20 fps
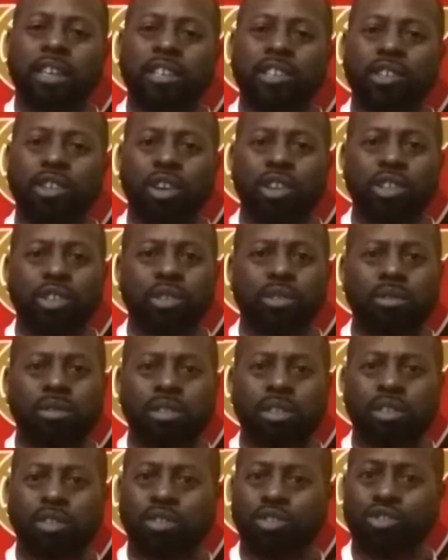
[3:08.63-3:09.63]
he's got
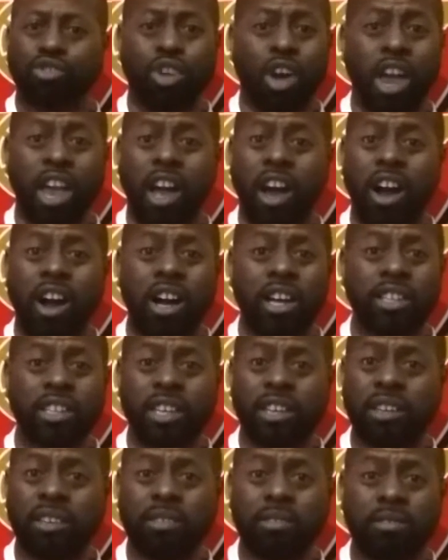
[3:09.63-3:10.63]
to try
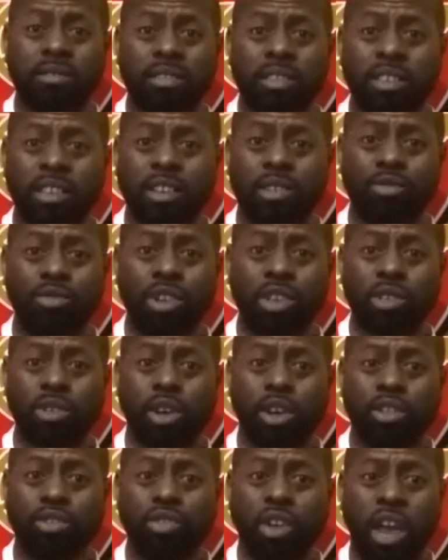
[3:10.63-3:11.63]
harder. He really's
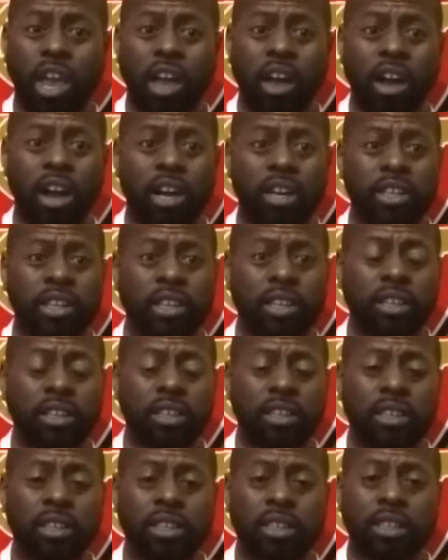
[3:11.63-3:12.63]
got to try harder.
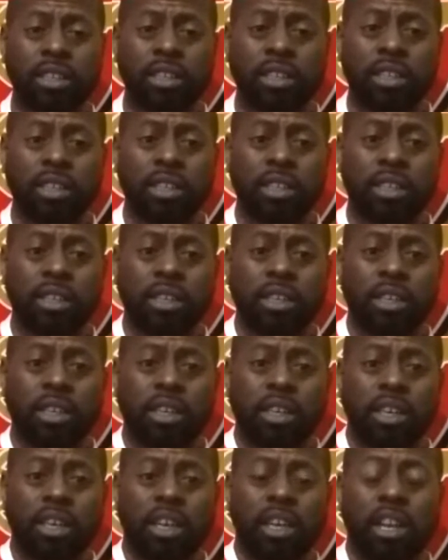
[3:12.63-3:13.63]

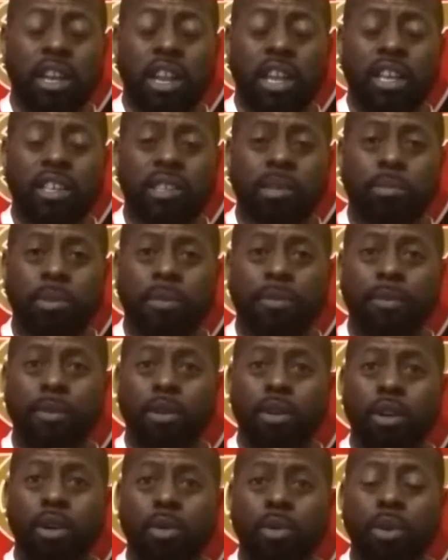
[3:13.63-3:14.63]
And like I said
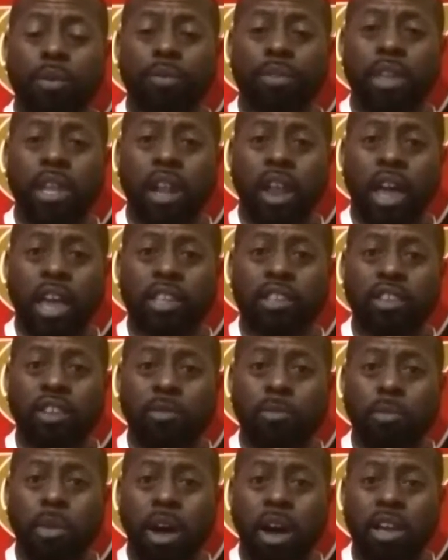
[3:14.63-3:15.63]
before, with the likes
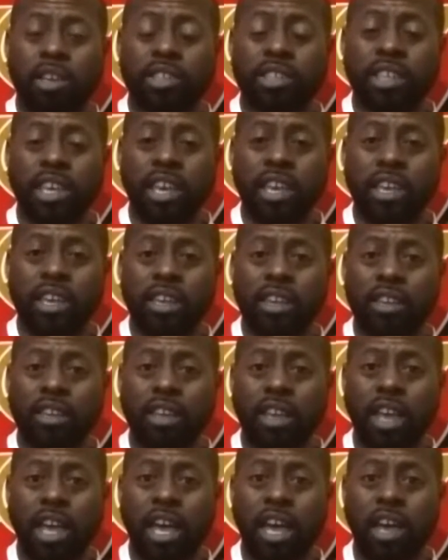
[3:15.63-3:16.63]
of Marseille,
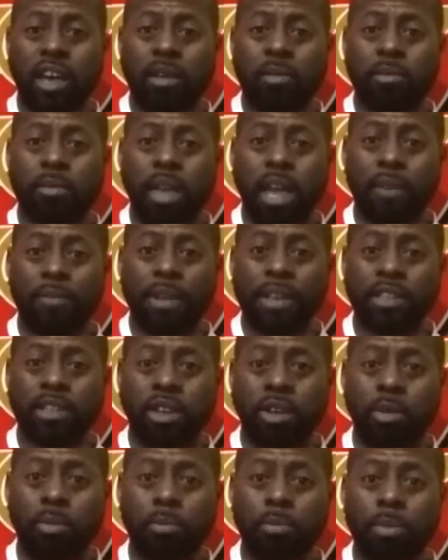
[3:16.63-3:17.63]

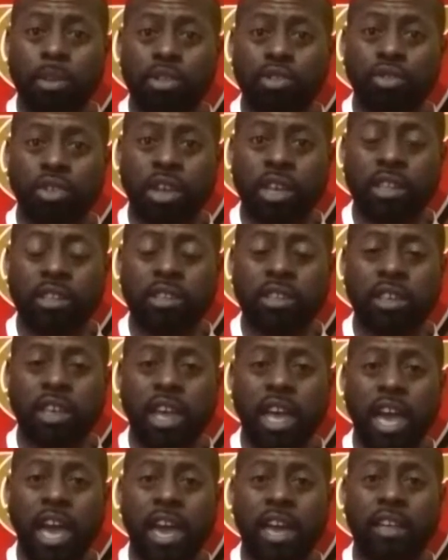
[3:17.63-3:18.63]
Atletico Madrid
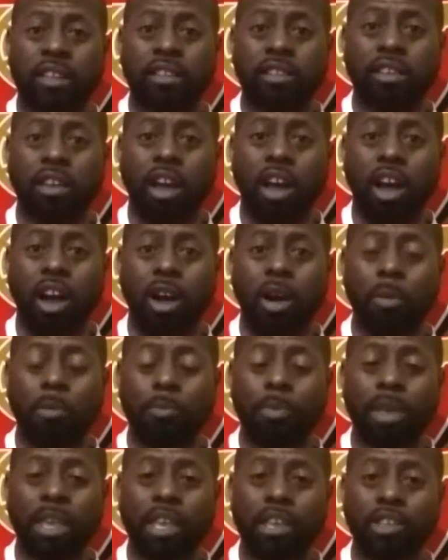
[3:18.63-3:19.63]
and
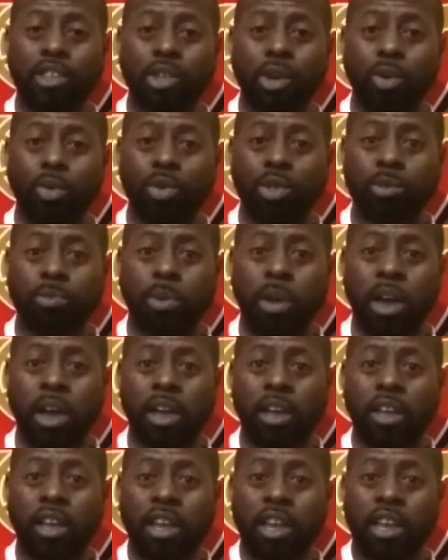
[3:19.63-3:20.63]
RB
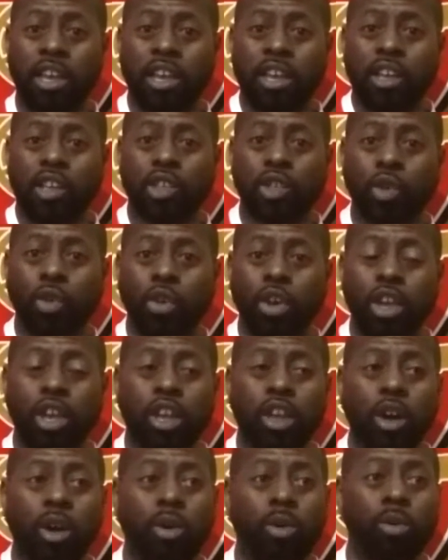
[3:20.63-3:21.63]
Salzburg
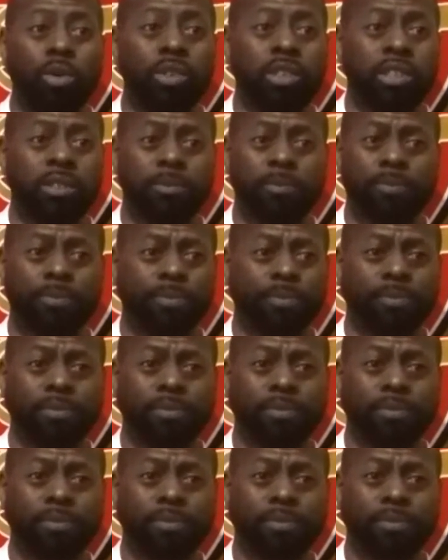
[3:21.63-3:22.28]
scoring goals